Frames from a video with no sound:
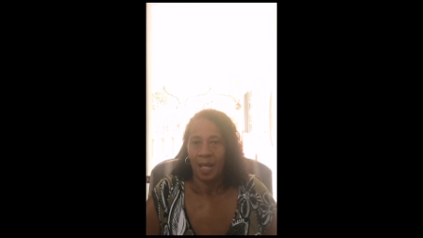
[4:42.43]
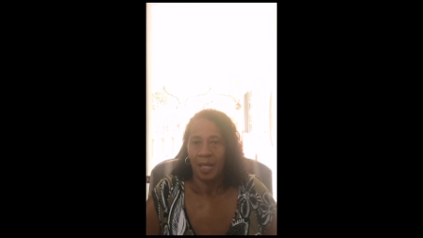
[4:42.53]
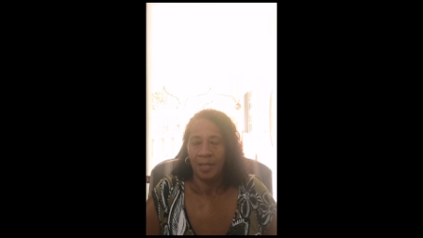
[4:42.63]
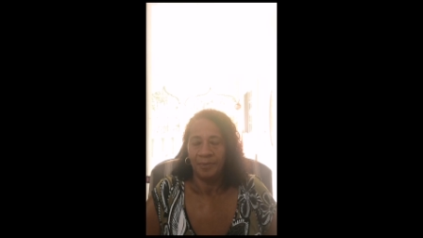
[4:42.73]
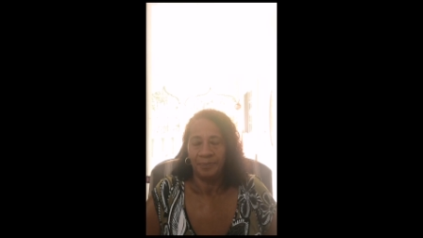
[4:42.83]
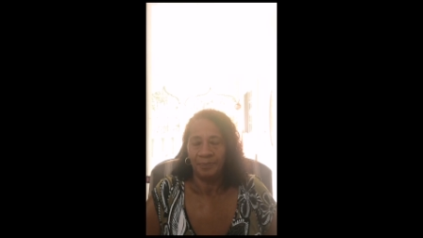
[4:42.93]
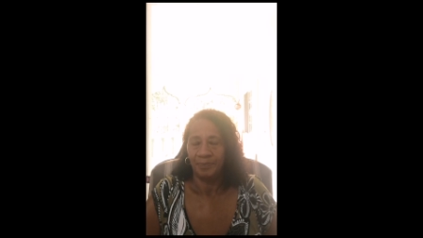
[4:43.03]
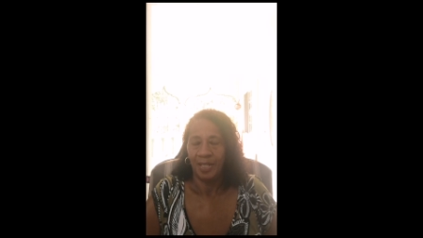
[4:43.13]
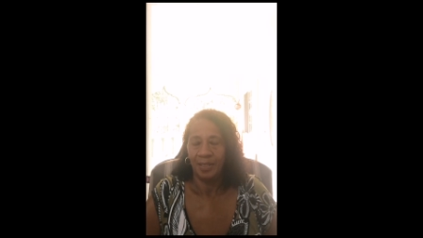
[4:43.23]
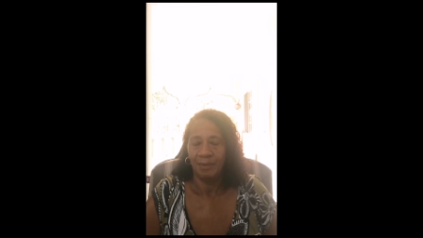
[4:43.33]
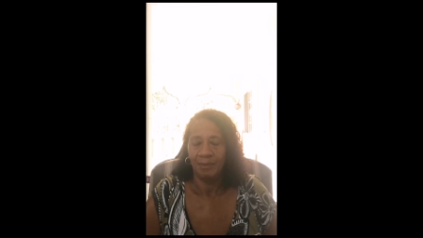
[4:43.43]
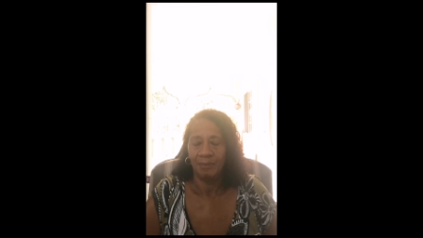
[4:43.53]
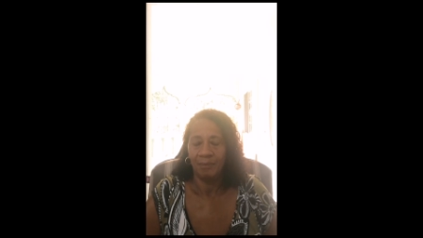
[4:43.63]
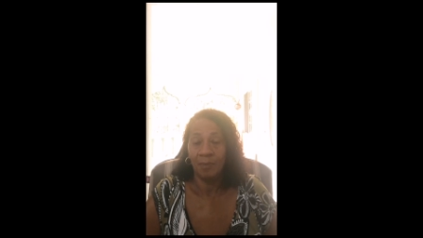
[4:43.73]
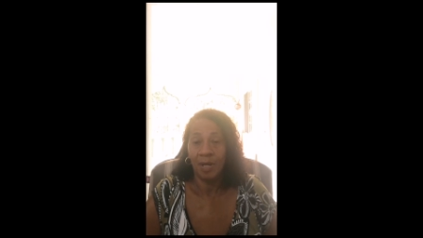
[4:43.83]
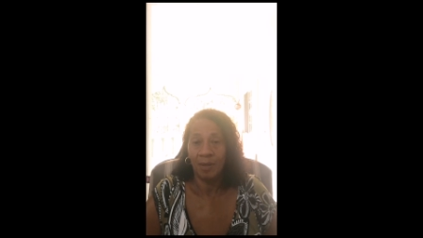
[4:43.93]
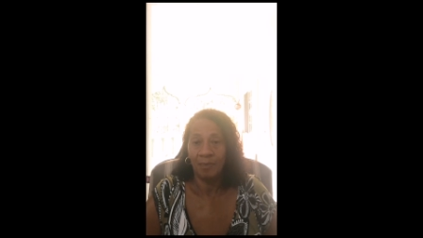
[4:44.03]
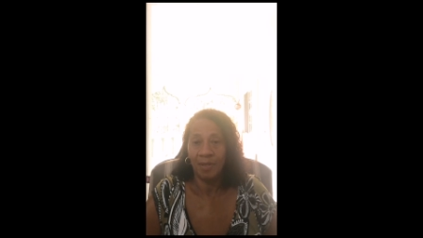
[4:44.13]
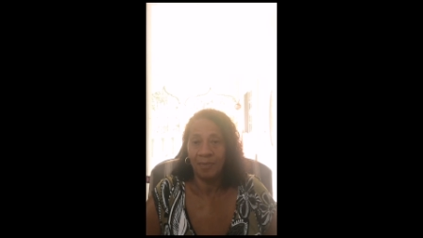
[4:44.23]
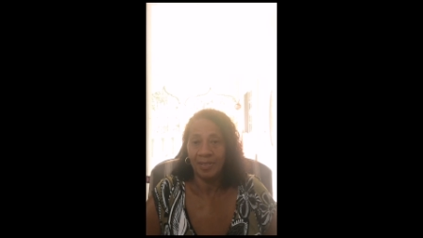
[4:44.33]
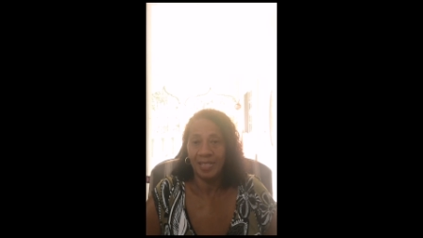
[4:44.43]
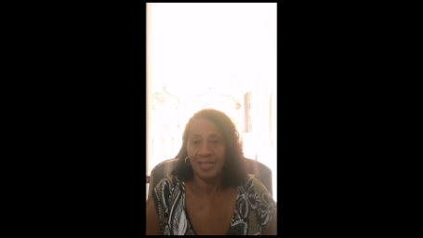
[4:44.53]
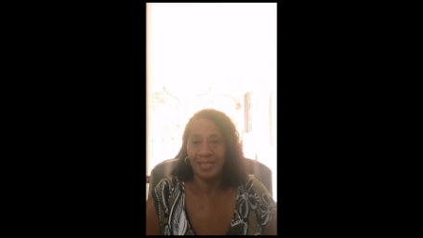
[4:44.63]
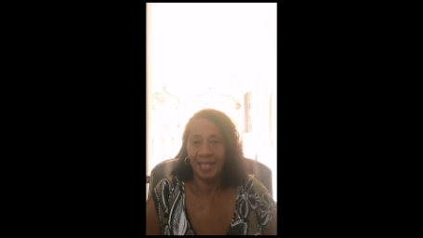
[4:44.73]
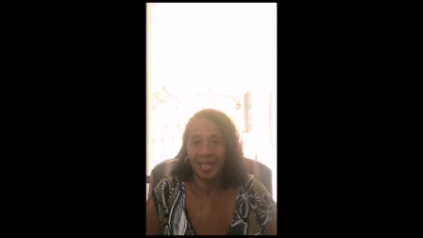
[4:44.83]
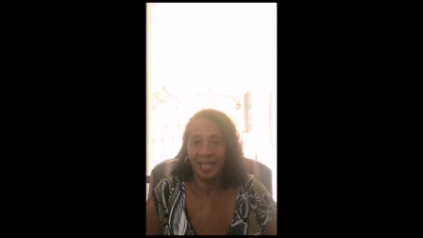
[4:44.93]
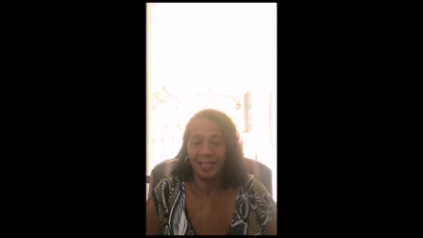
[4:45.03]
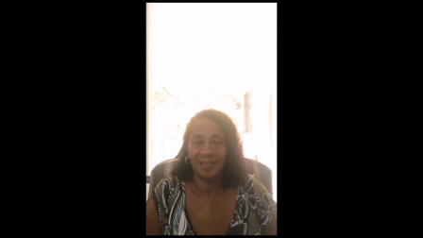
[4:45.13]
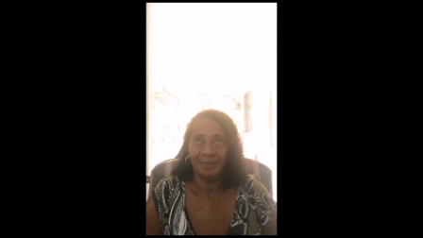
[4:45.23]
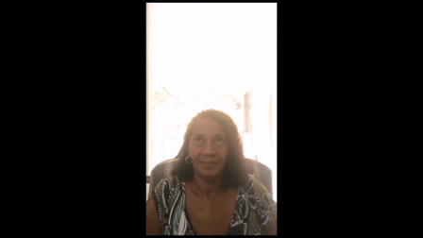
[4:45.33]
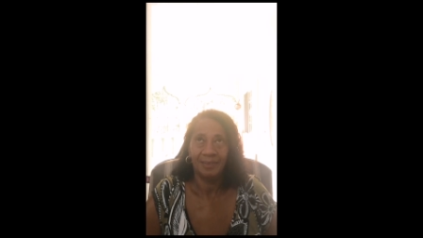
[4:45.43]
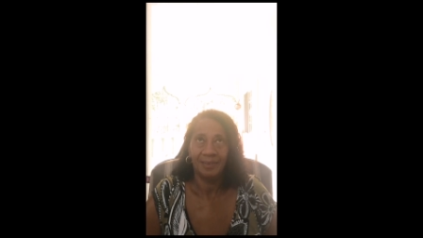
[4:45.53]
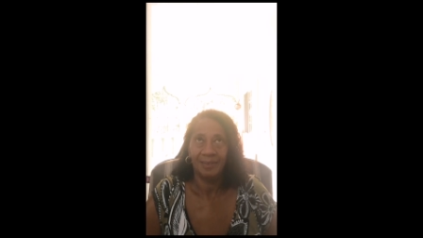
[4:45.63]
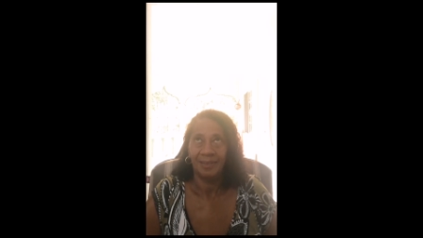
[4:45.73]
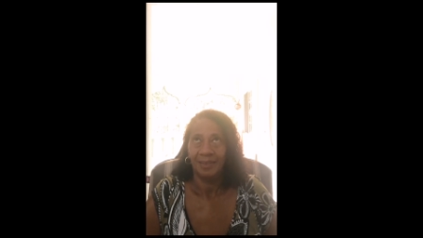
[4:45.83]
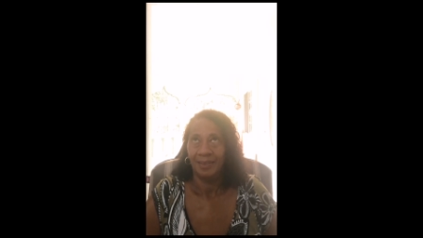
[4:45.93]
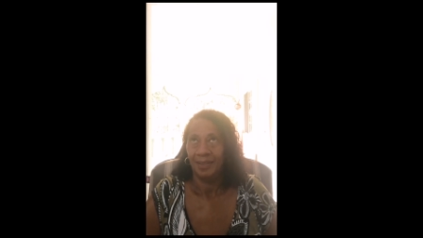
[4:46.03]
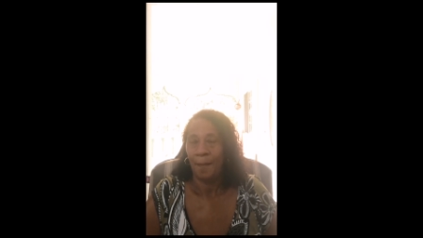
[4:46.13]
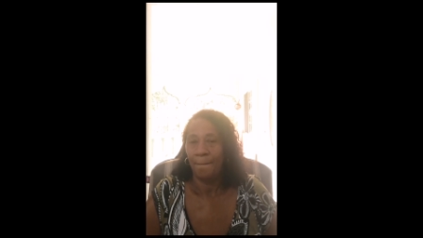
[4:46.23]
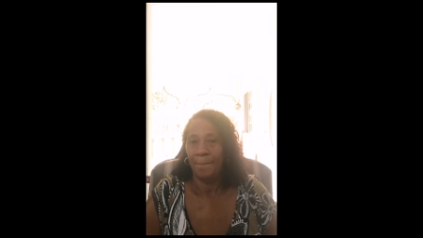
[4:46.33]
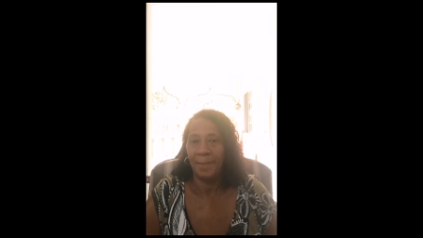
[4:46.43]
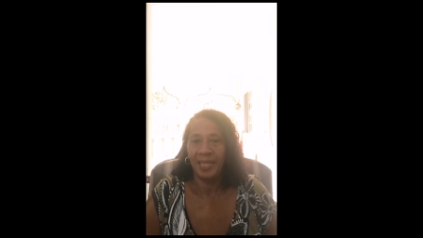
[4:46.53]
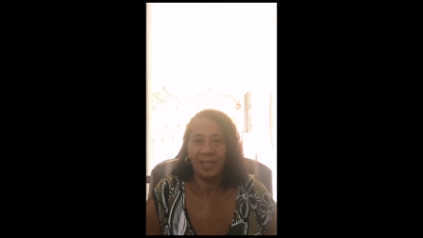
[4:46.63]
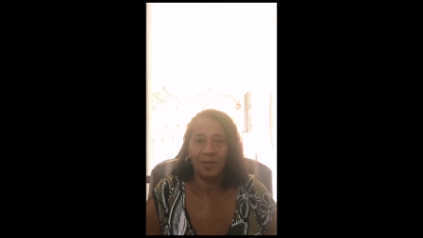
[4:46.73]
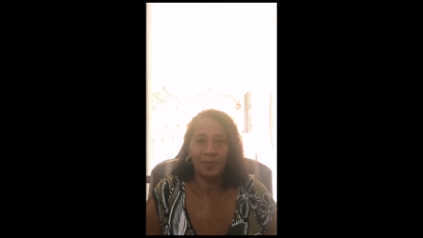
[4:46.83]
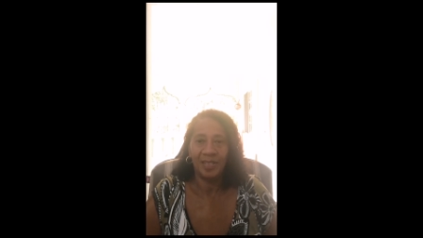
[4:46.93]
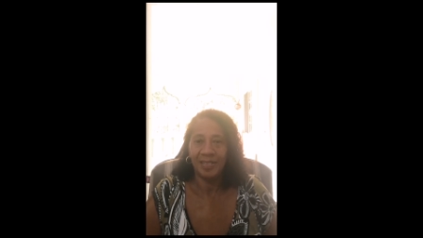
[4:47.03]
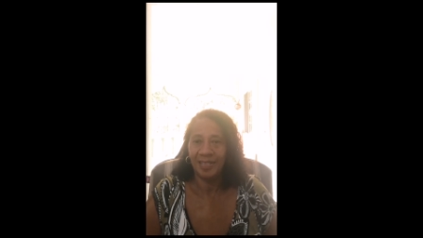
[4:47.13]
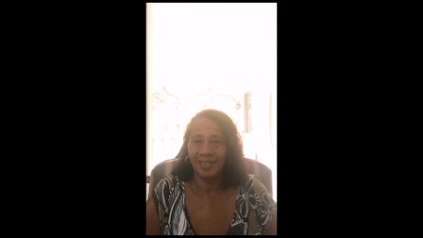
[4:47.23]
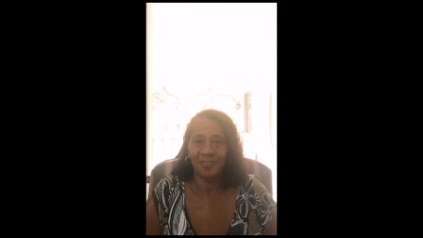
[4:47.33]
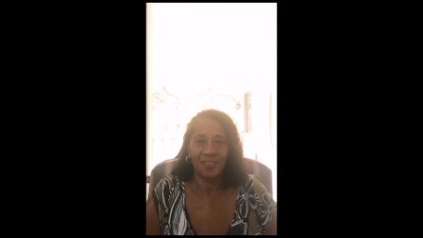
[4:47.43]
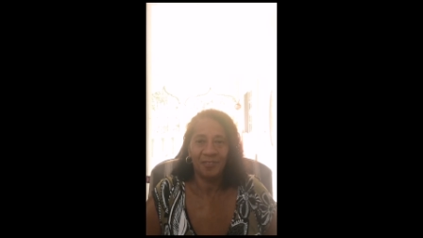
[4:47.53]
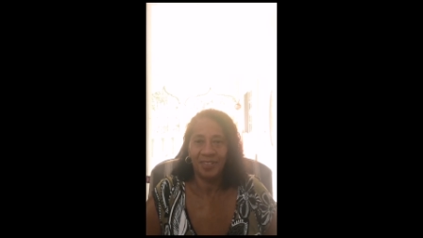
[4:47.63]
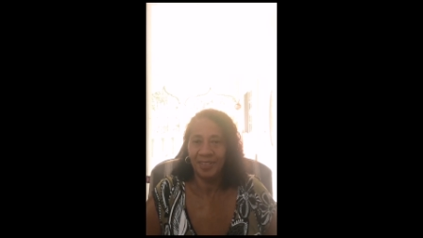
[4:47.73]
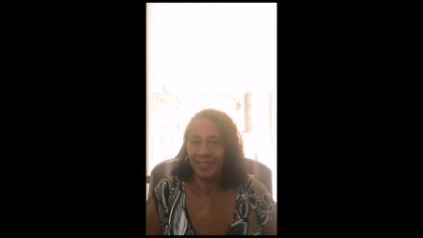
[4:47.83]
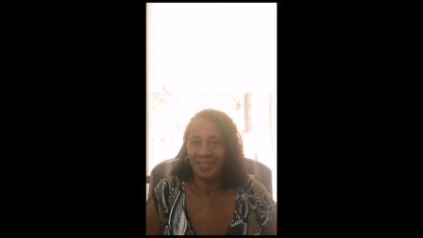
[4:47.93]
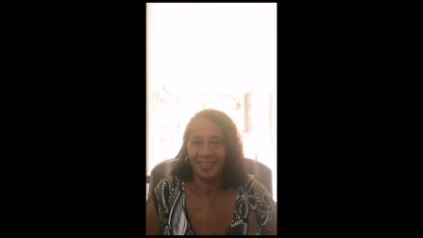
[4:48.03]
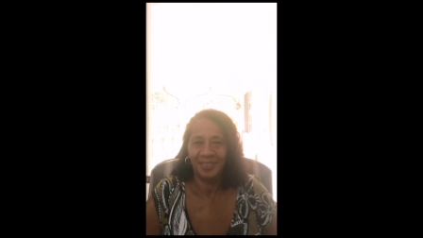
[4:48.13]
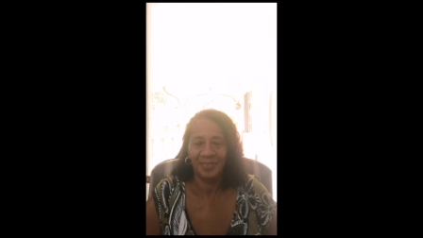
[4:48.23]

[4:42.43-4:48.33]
my mum and my sister, big up yourself, Yvonne.